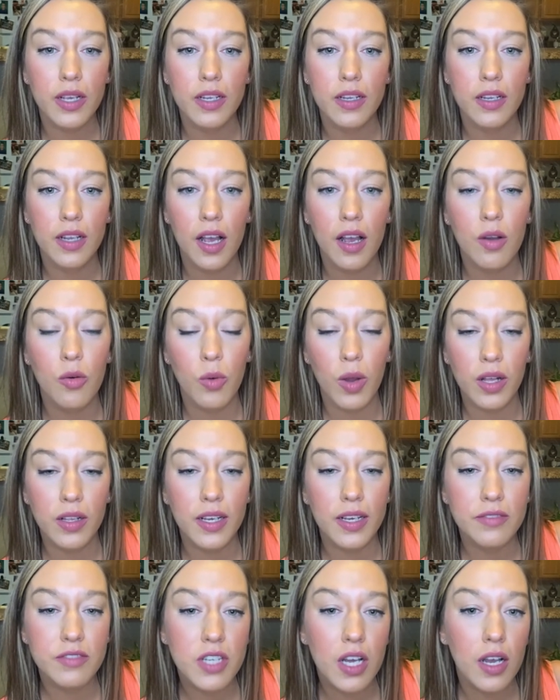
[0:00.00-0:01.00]
and how well
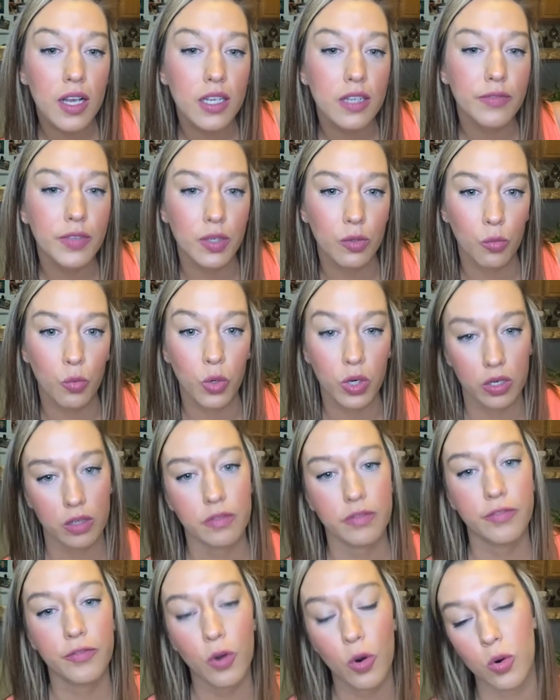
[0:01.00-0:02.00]
I've done if it
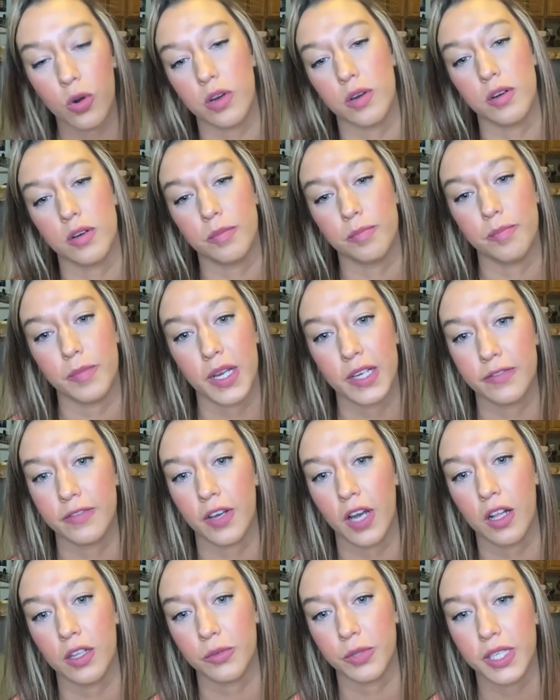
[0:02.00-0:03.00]
weren't for my
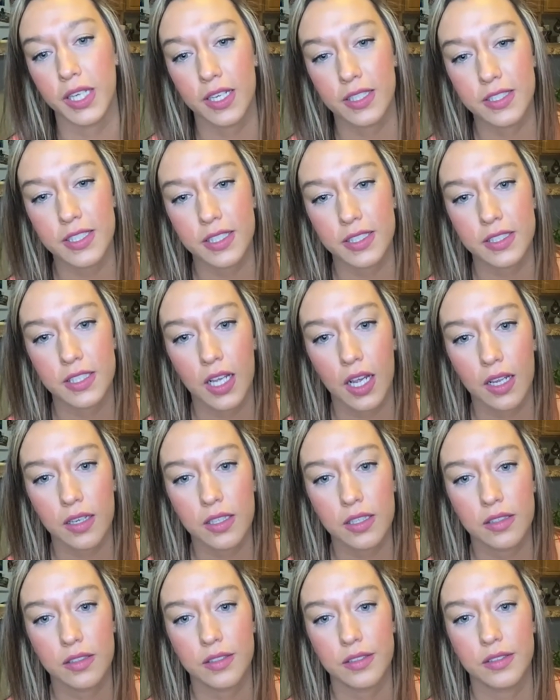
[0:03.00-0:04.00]
following on
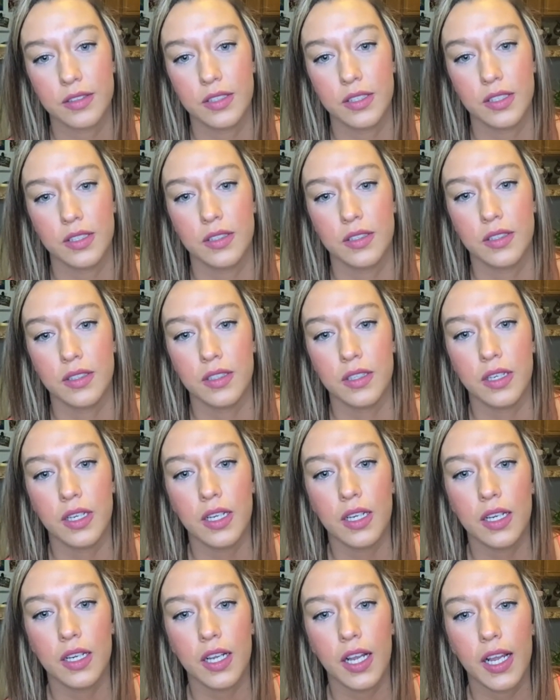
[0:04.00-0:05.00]
TikTok.
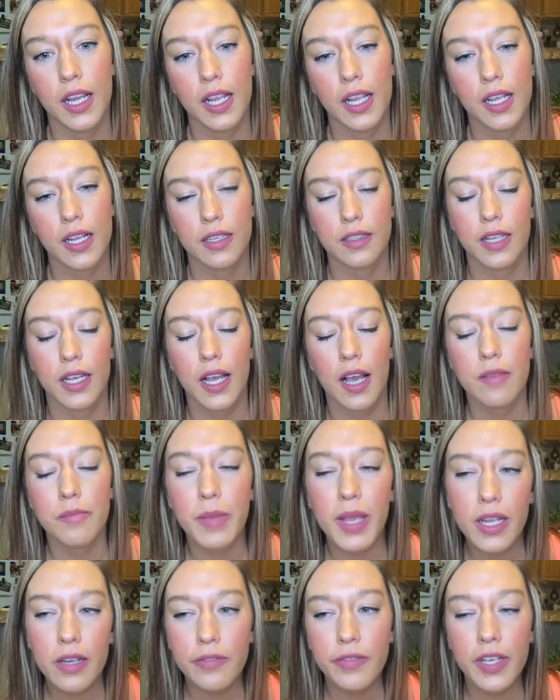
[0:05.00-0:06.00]
And like, I've
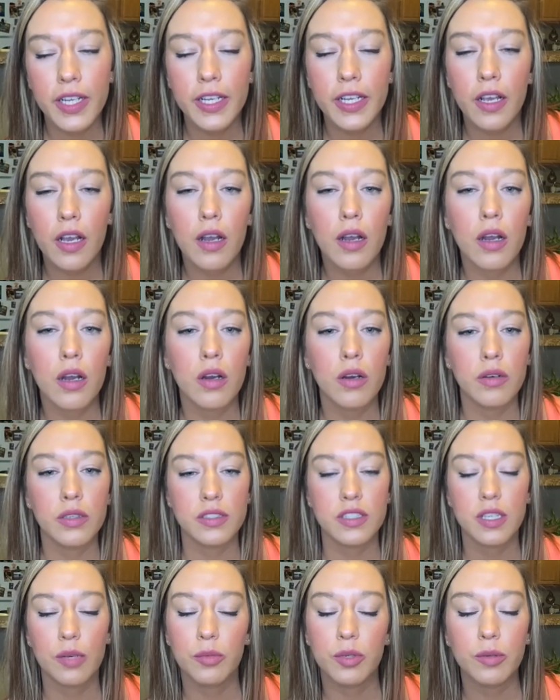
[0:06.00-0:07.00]
made a video
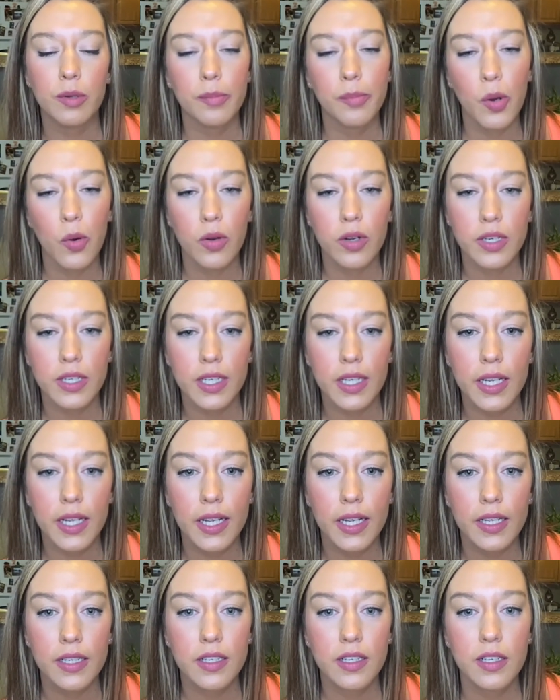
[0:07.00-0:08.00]
and someone reported
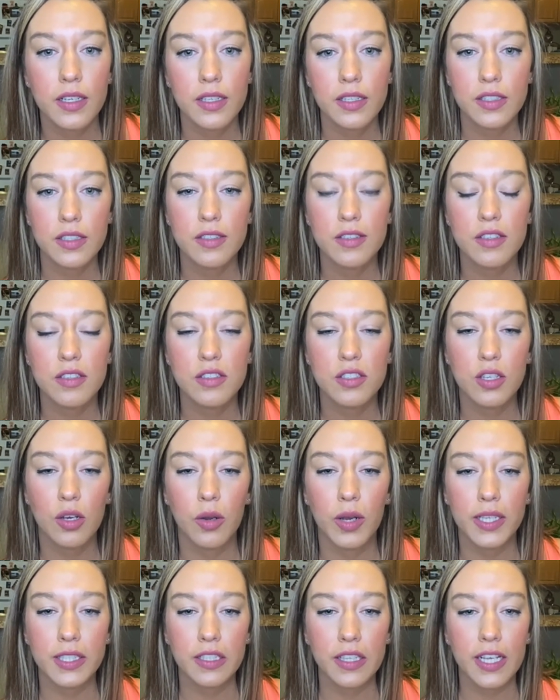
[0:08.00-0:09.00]
it.
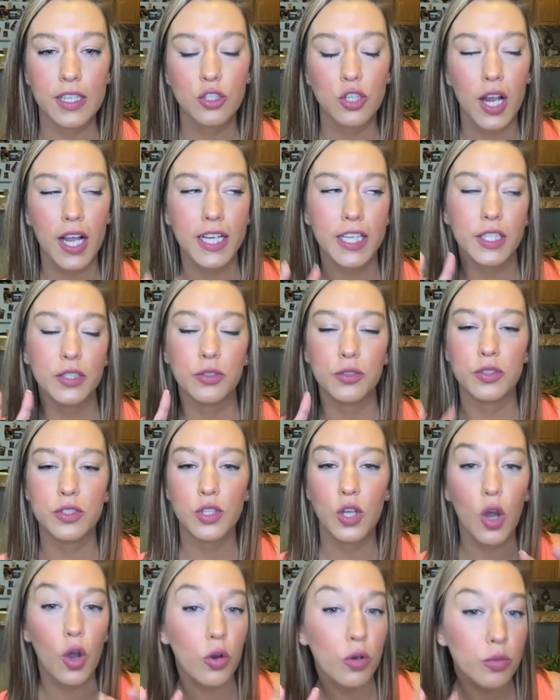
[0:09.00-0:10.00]
So I like try to use
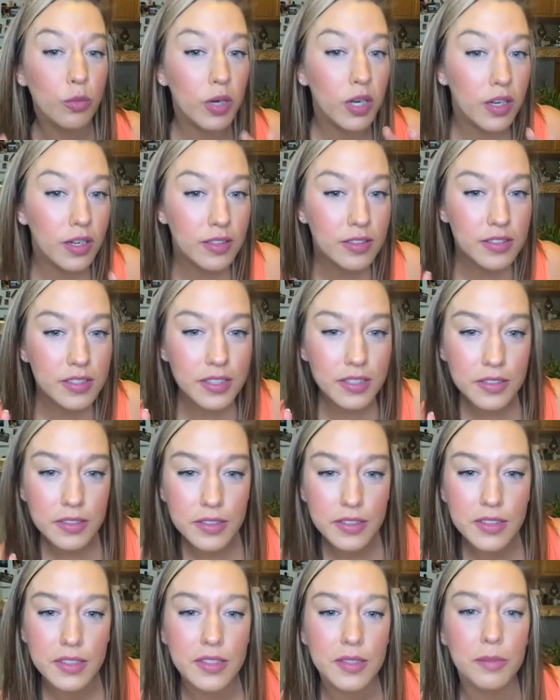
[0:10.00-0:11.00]
code words
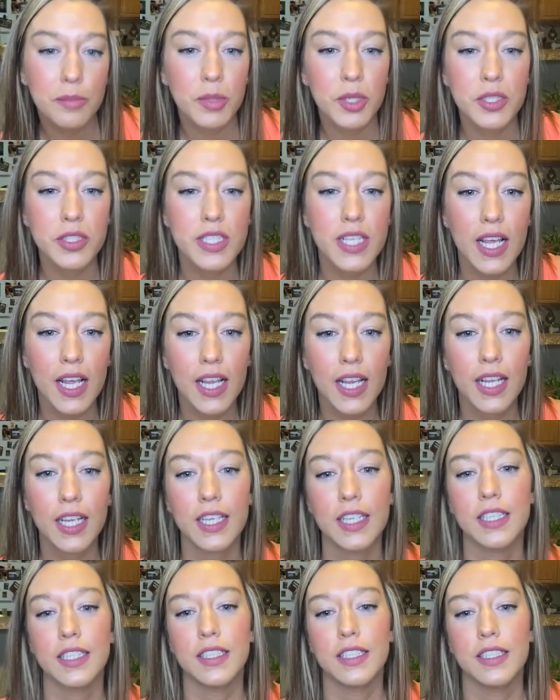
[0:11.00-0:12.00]
per se,